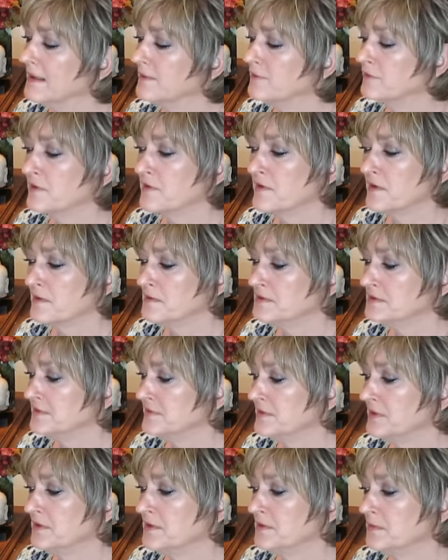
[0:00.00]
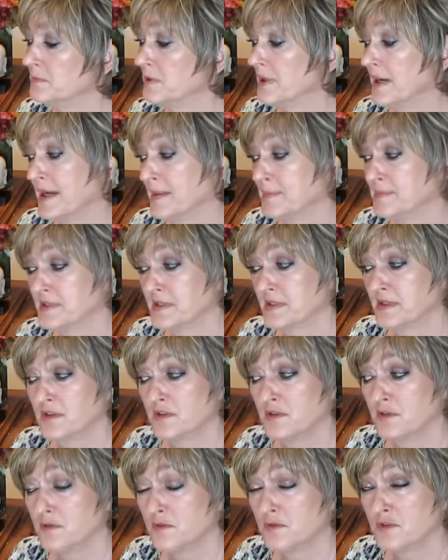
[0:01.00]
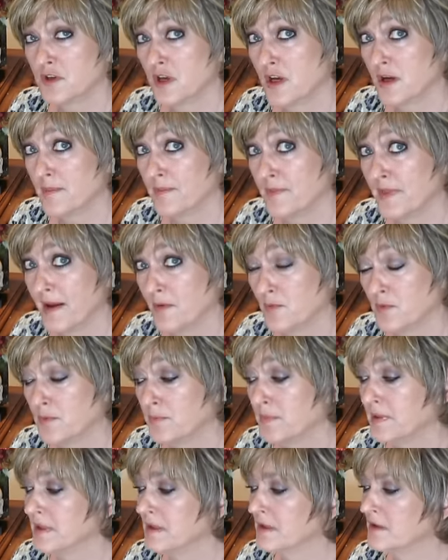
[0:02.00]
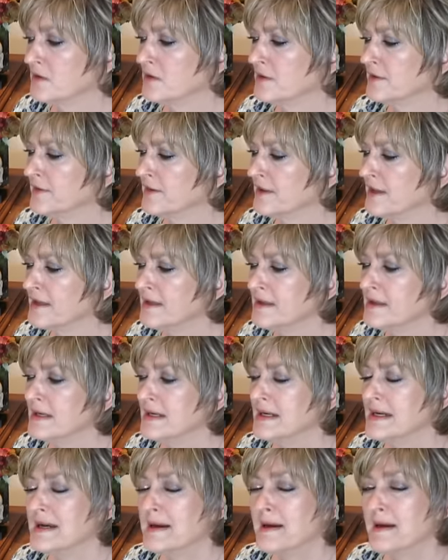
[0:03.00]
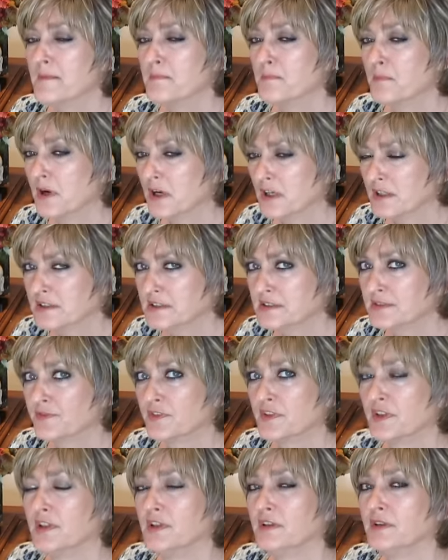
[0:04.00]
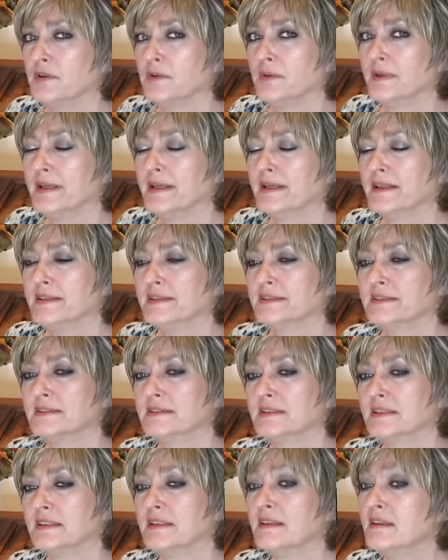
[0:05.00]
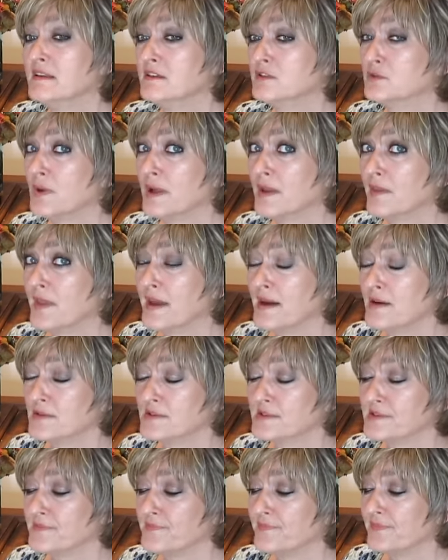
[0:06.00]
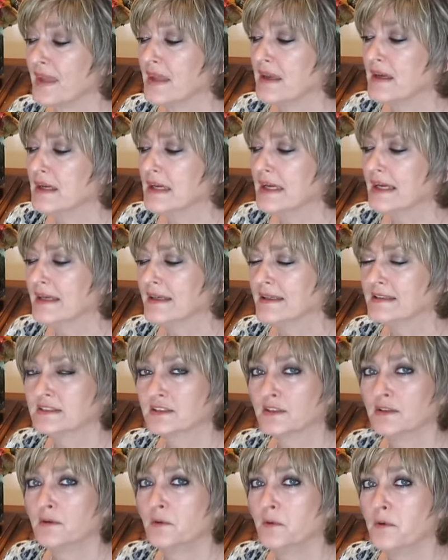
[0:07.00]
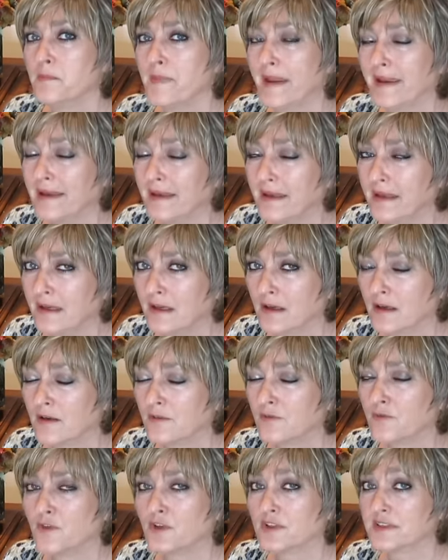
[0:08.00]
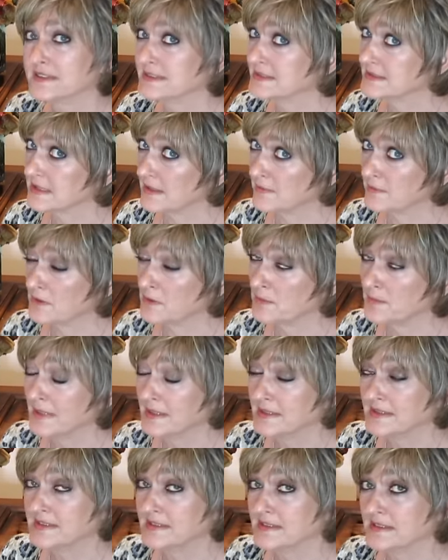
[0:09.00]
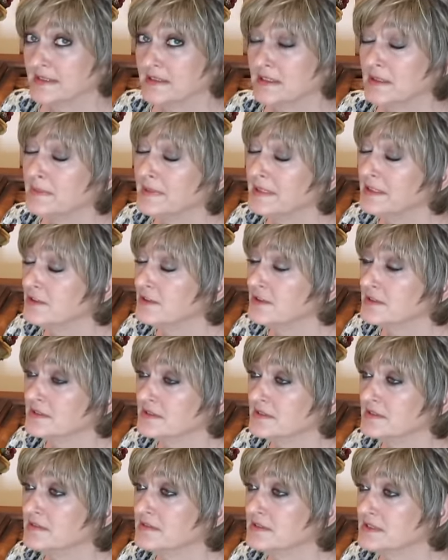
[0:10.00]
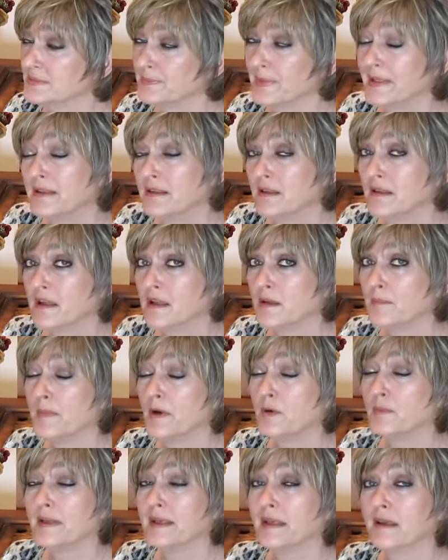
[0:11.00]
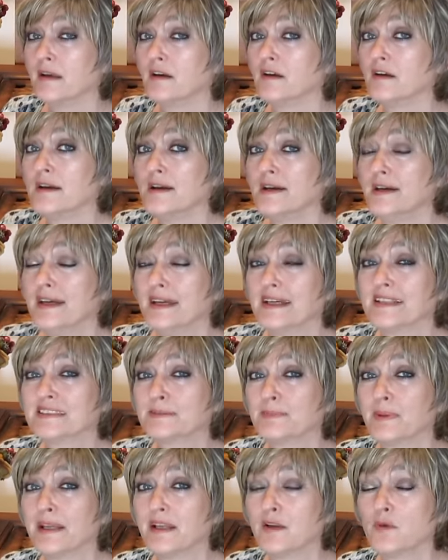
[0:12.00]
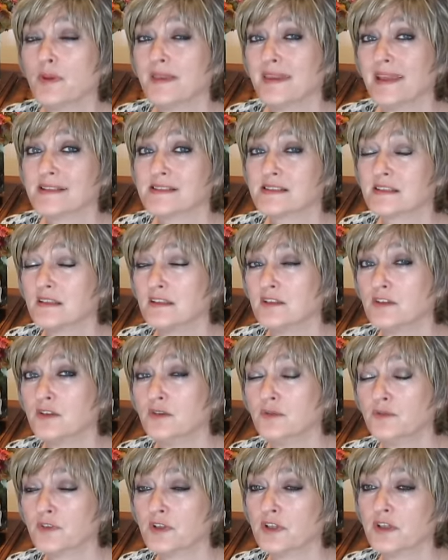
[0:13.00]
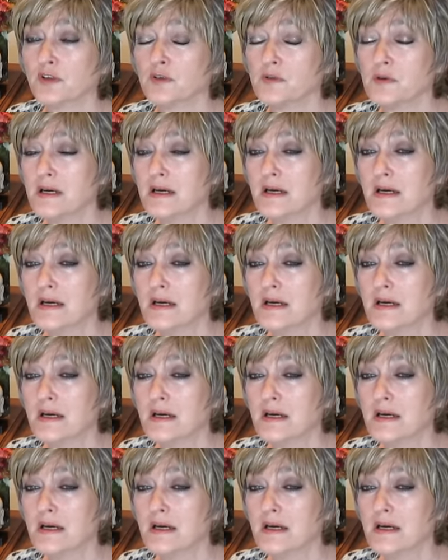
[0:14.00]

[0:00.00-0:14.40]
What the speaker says: For those of you perhaps in a new job, that would be a good thing. Mars for you is in the 12th house, and it's going to remain here for several months. And let me just spend a little moment here explaining what that's going to do for you.